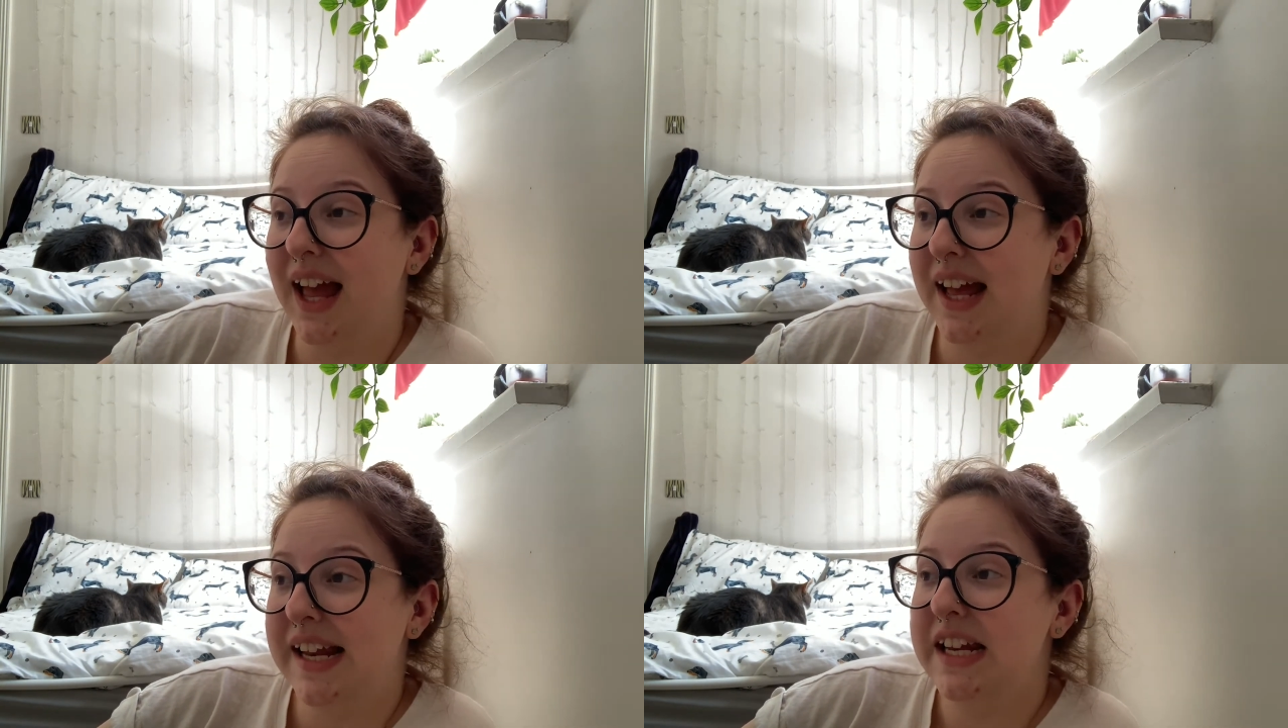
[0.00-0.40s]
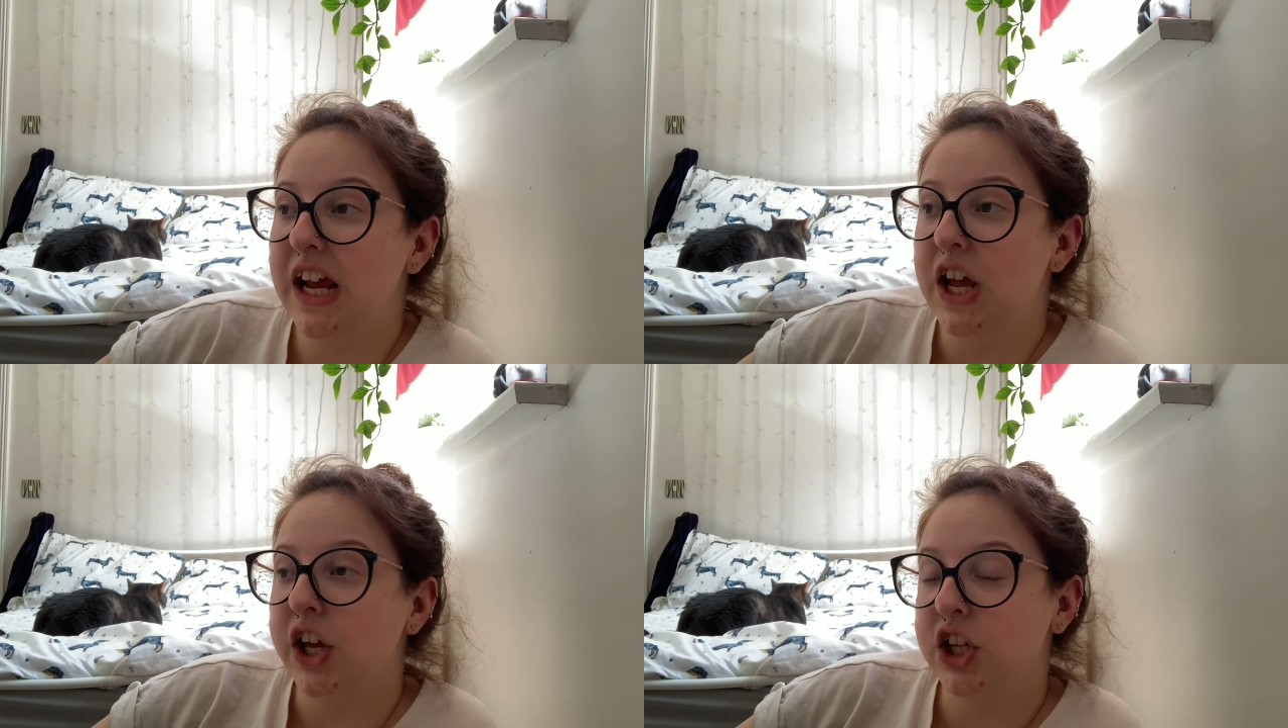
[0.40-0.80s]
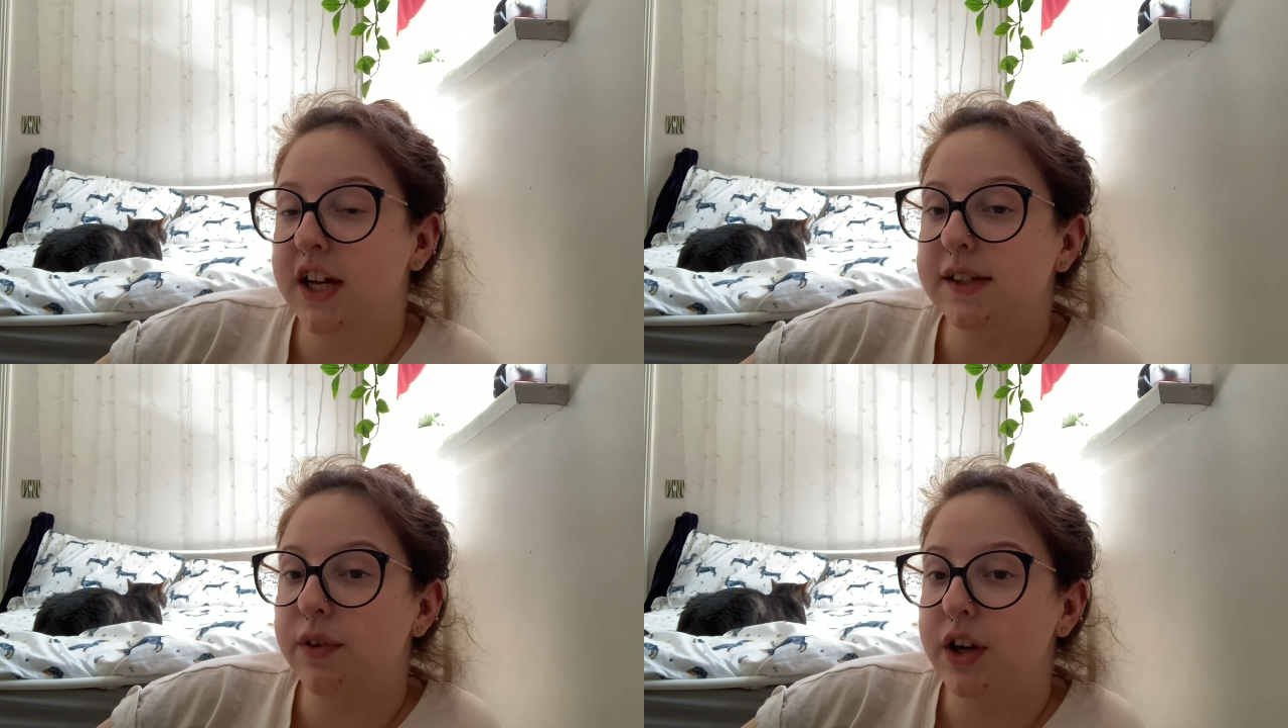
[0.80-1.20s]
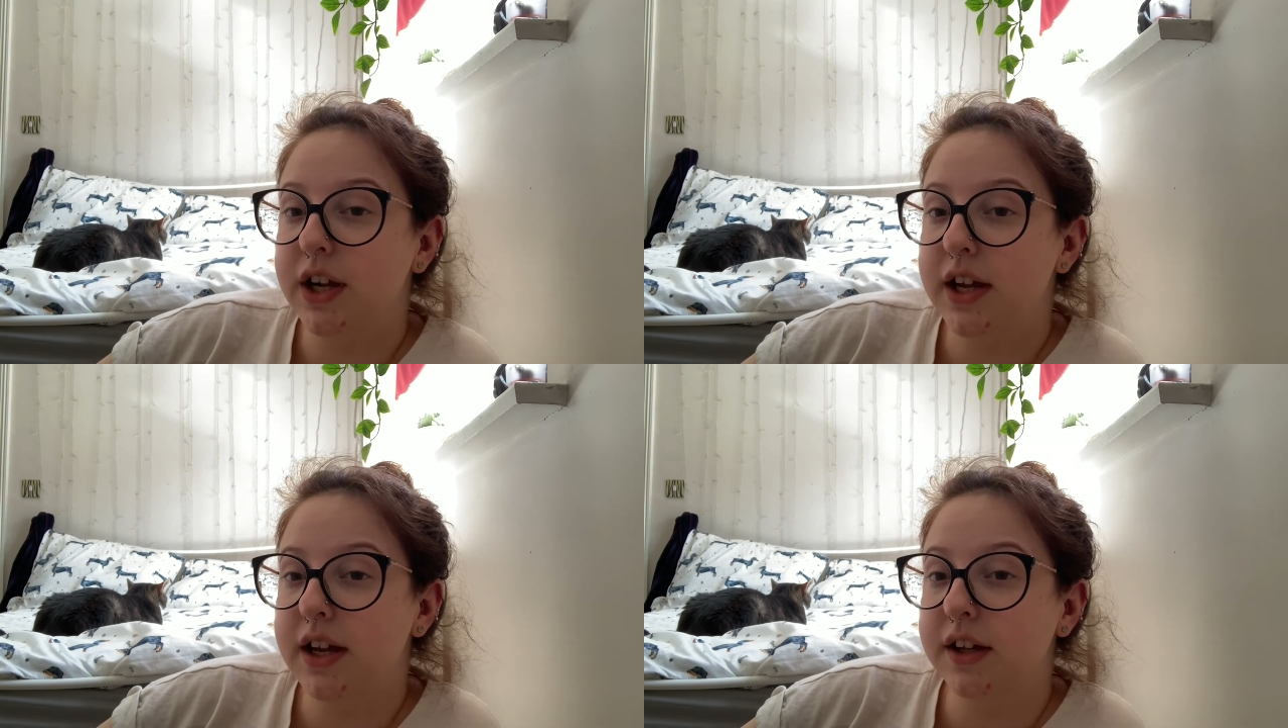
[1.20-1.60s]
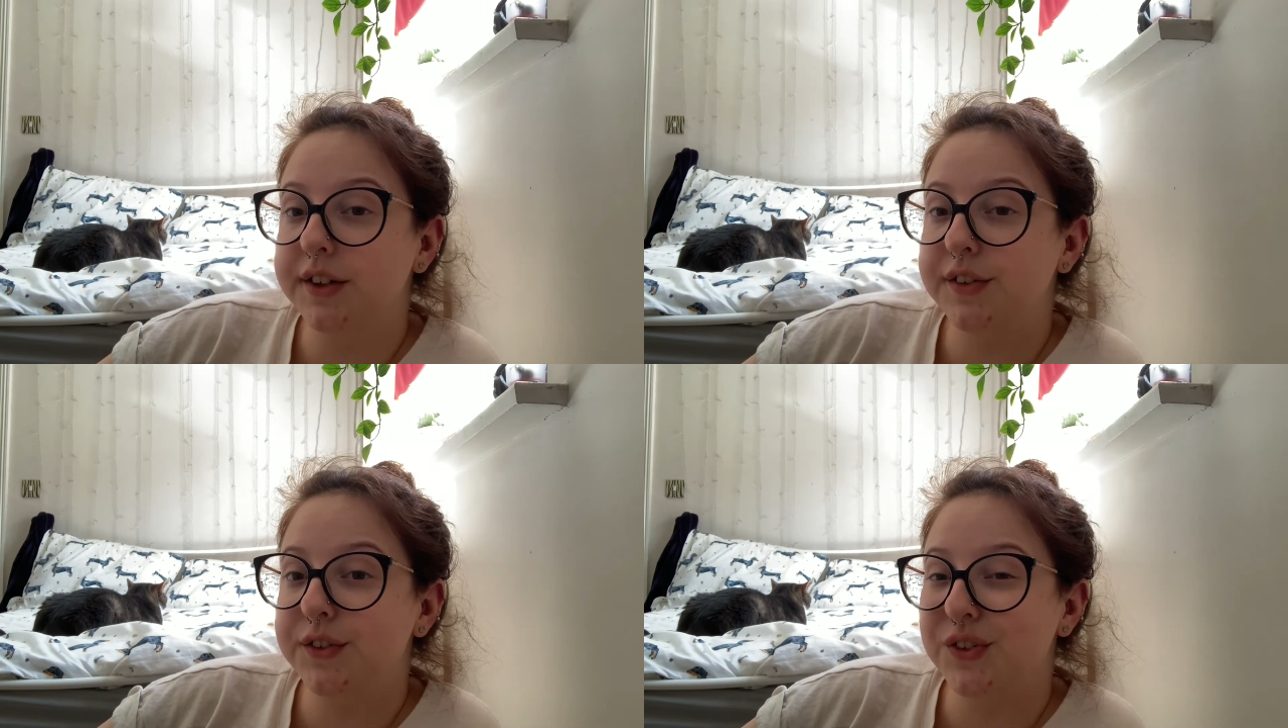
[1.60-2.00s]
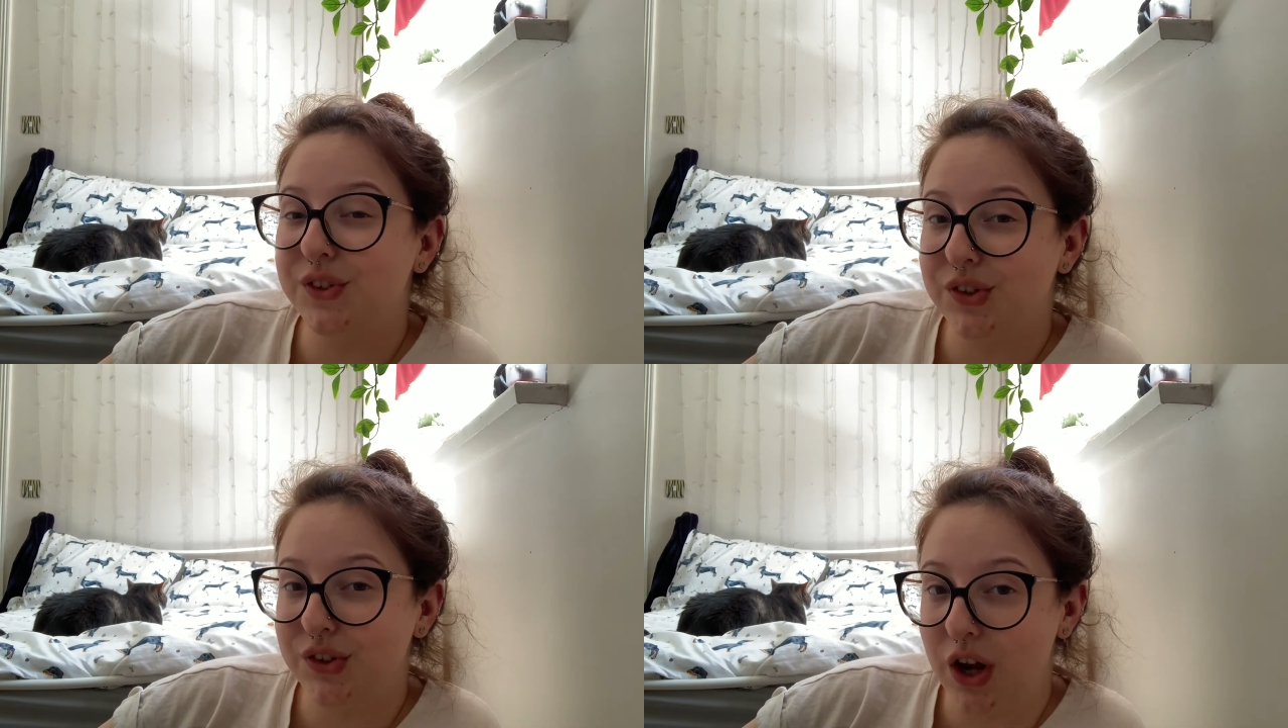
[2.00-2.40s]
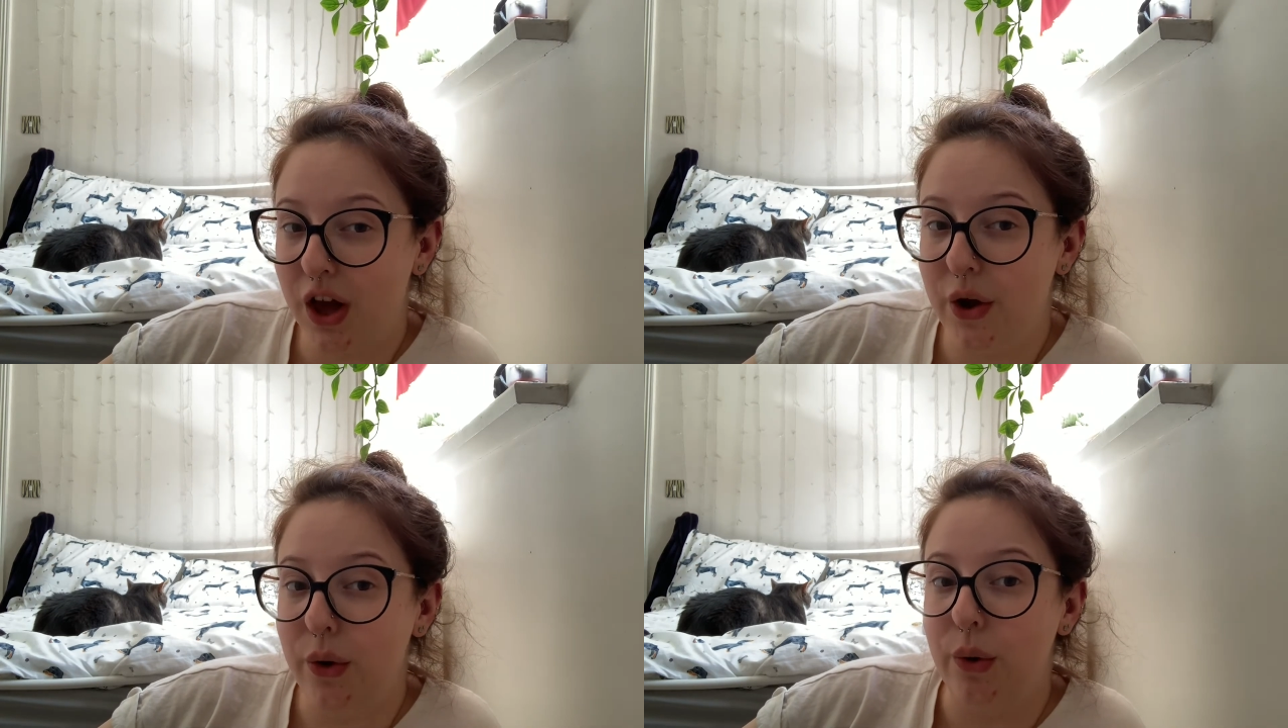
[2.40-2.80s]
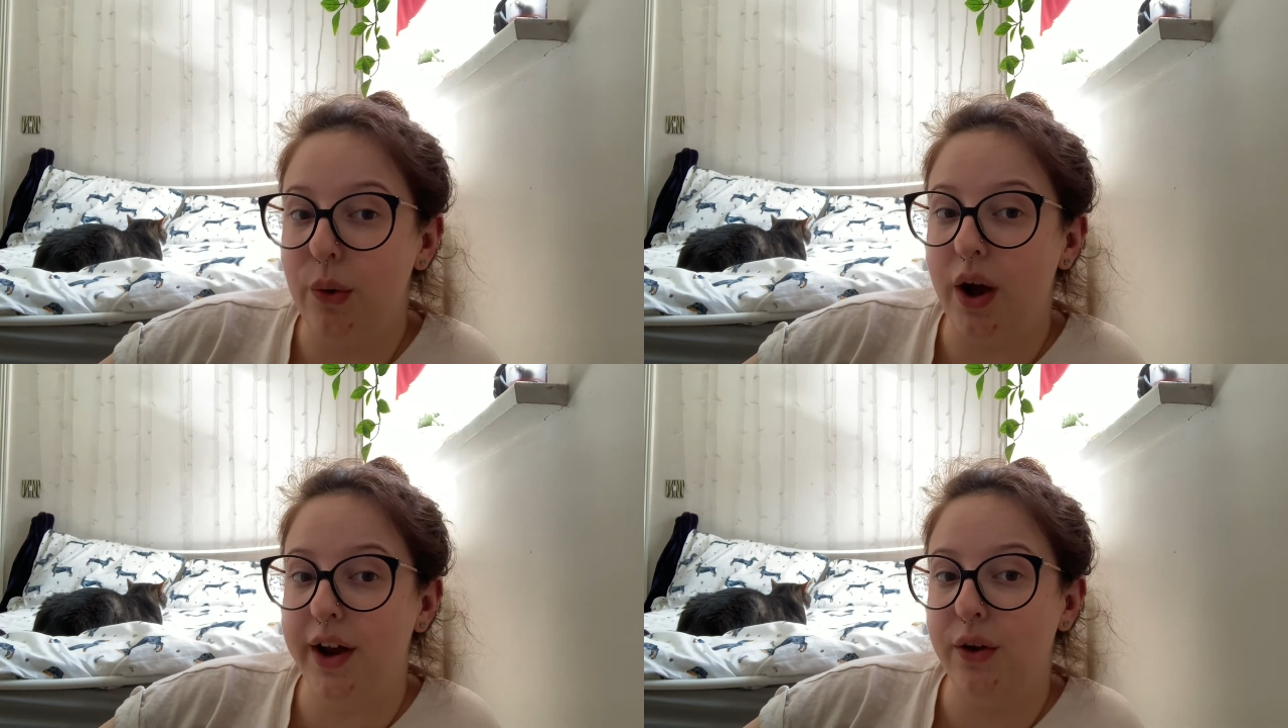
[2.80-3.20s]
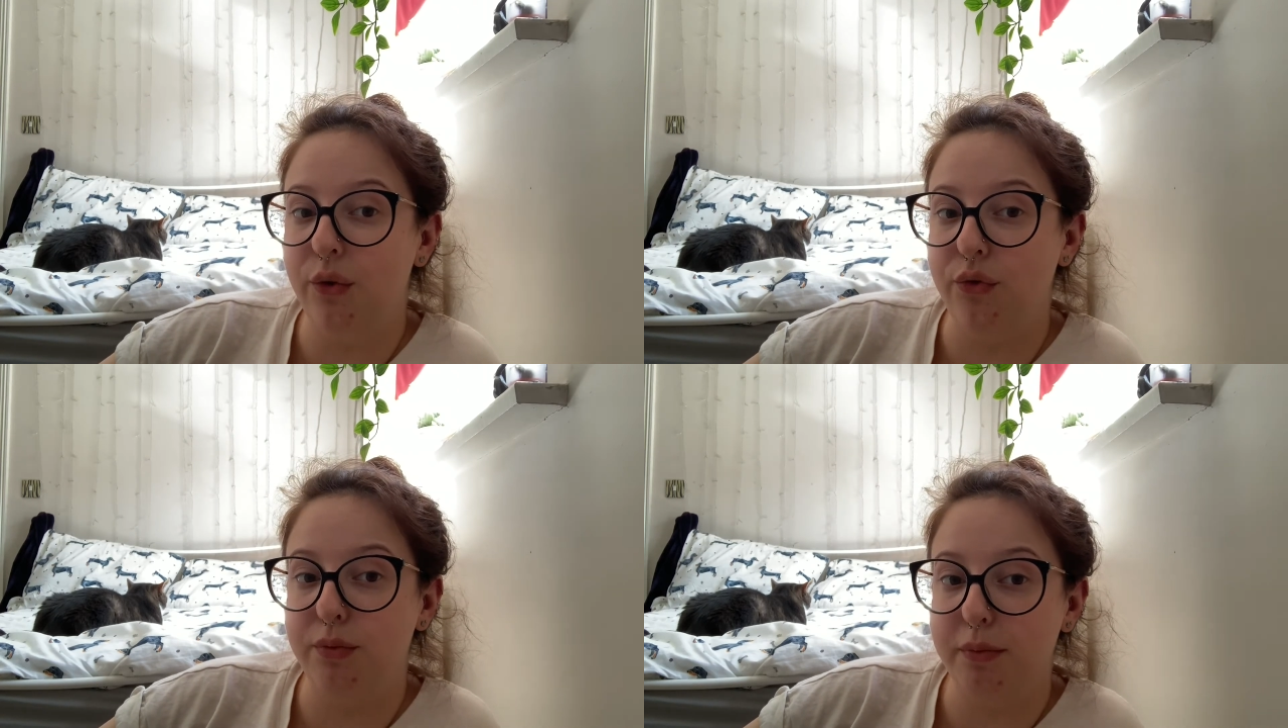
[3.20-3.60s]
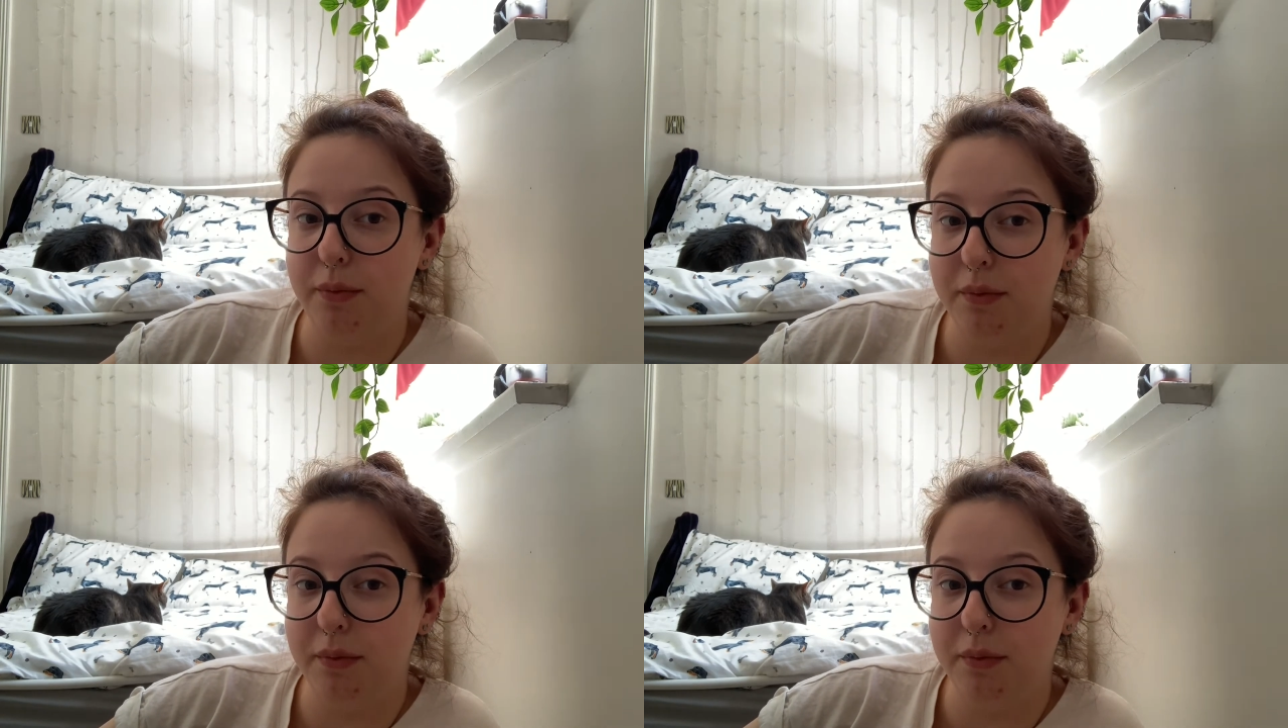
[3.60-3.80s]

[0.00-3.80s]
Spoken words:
and she has a very slow kind of